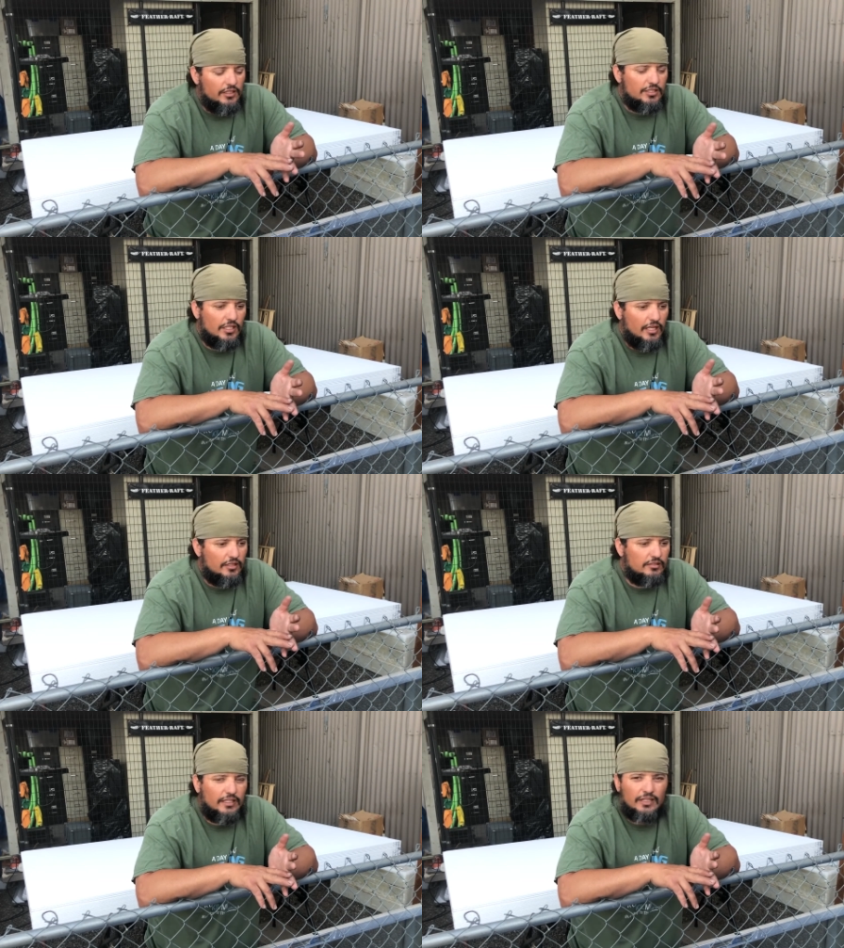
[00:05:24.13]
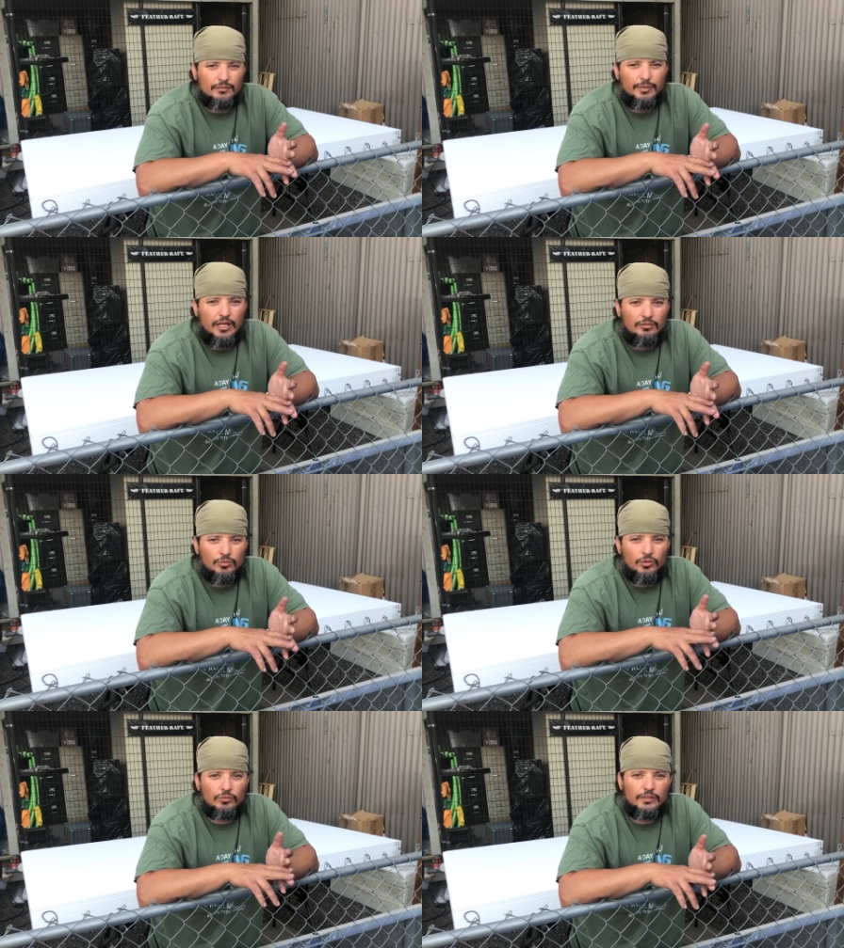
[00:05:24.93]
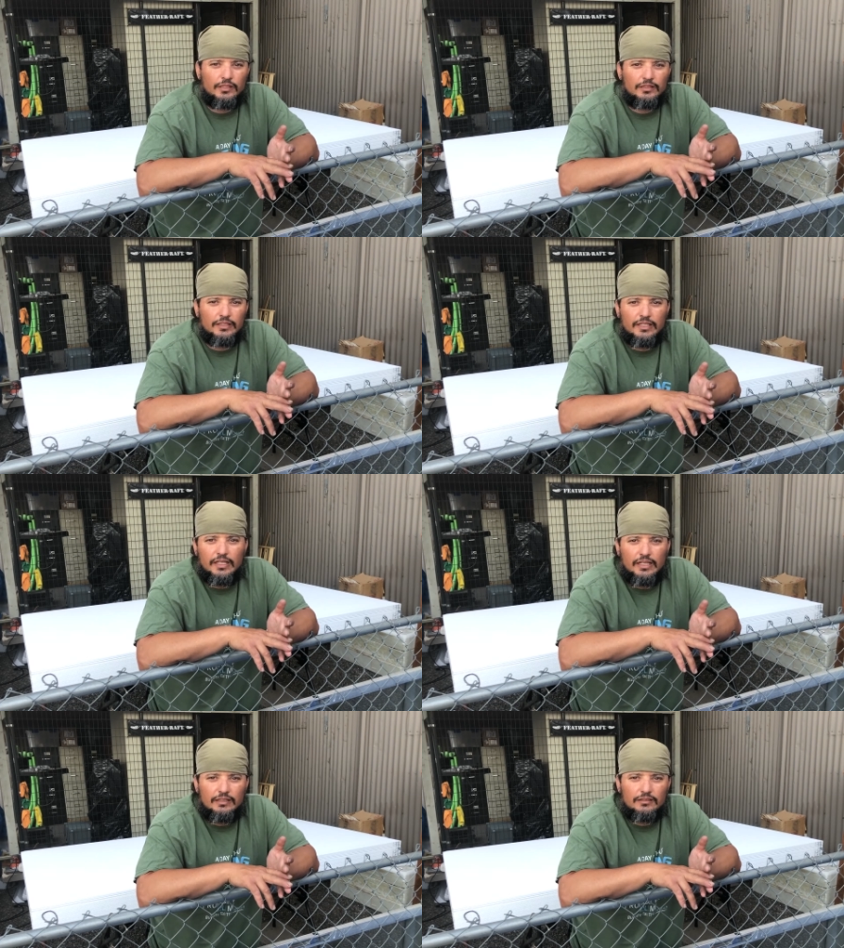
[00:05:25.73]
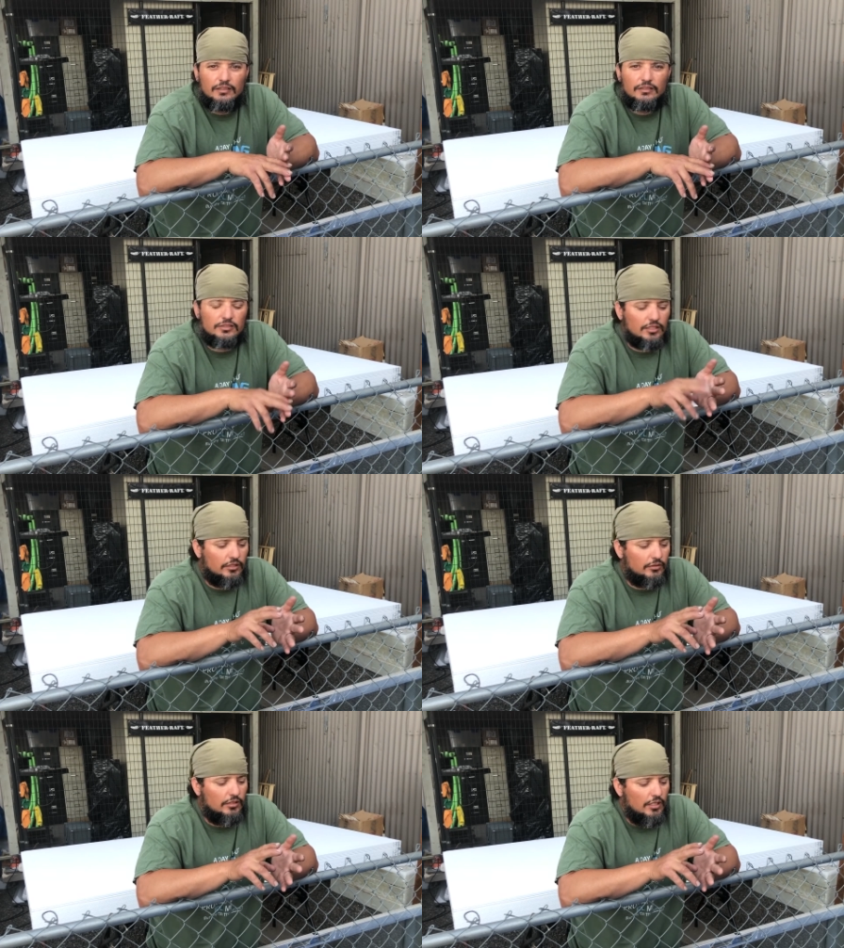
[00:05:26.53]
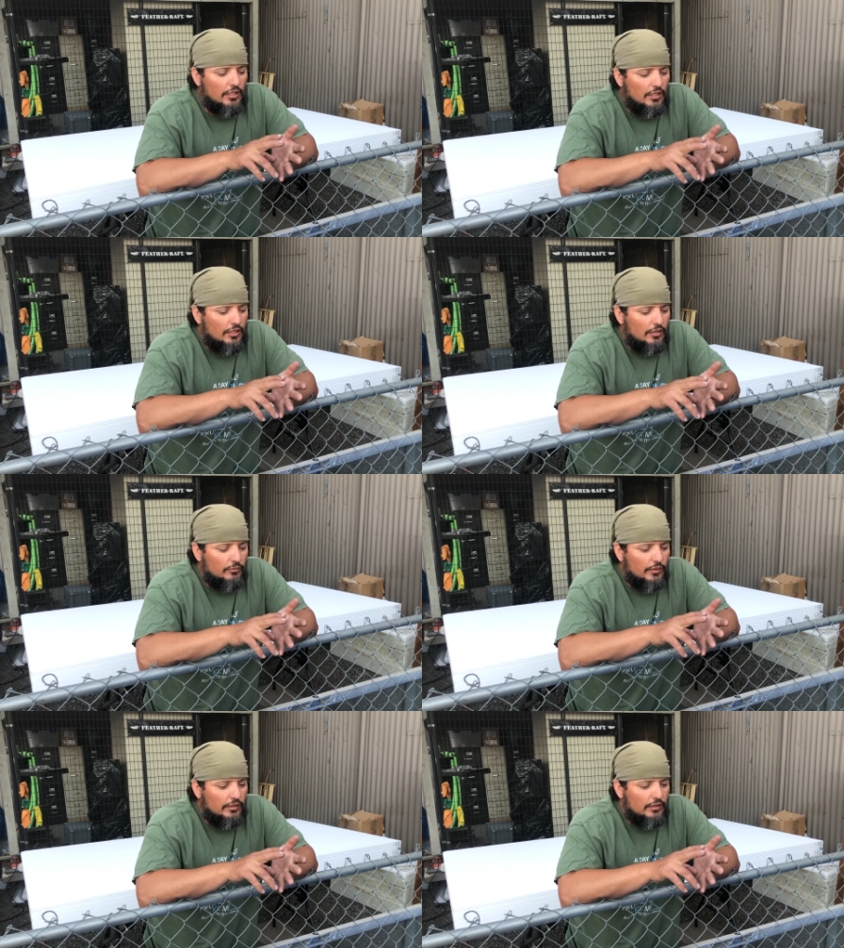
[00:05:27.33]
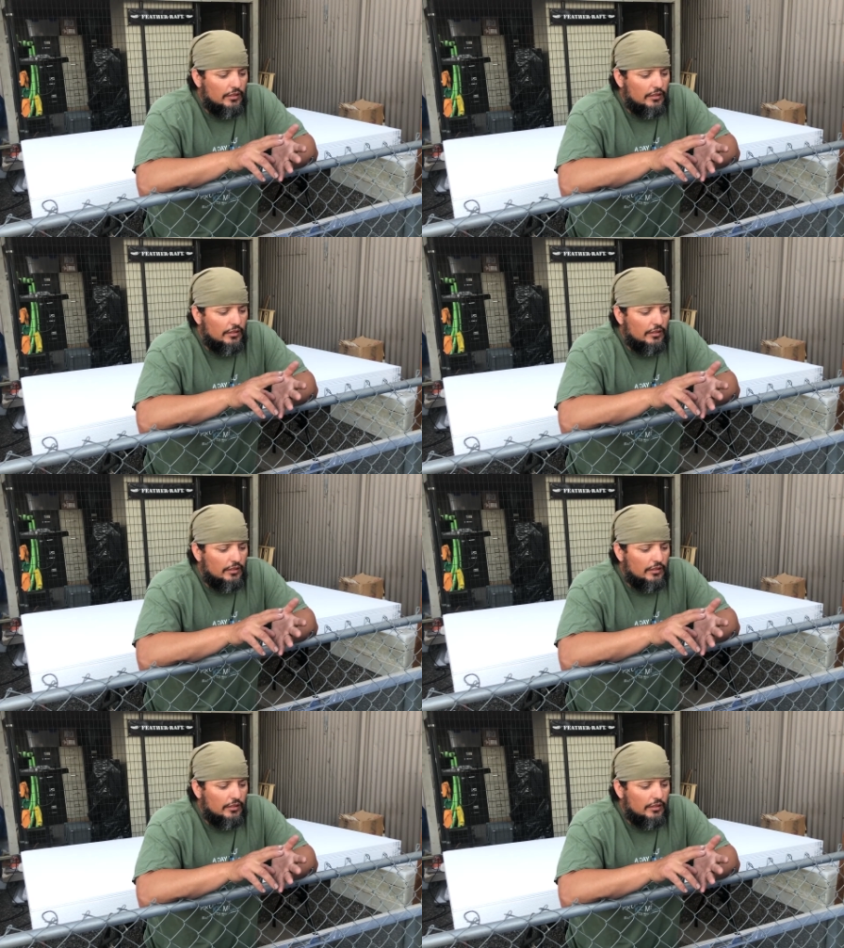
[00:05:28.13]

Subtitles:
She had a stand-up paddleboard with a leak in it, so we